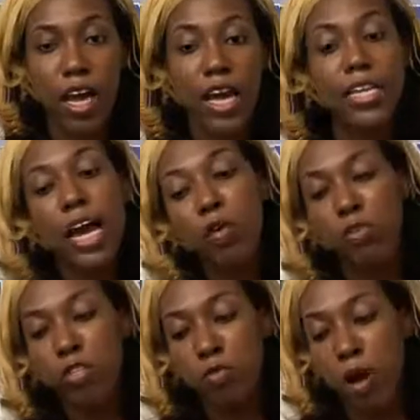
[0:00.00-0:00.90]
Not
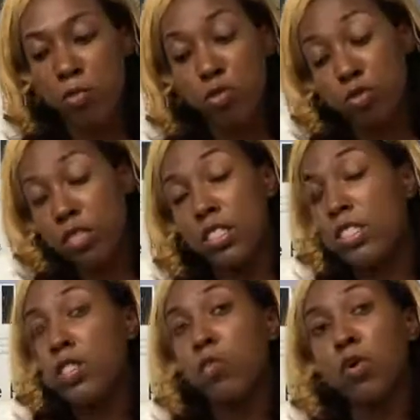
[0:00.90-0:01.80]
only do I want you to
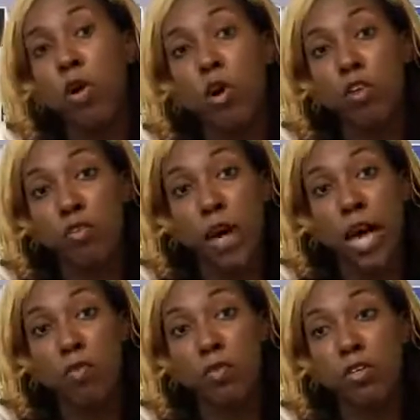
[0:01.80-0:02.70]
see what all you
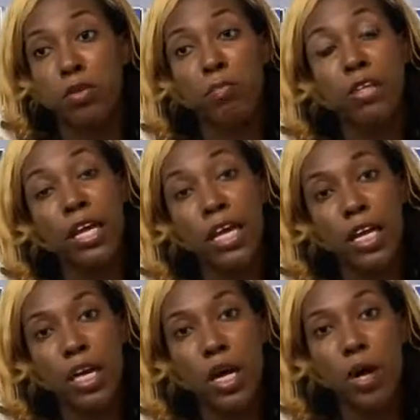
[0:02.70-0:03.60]
have on your plate,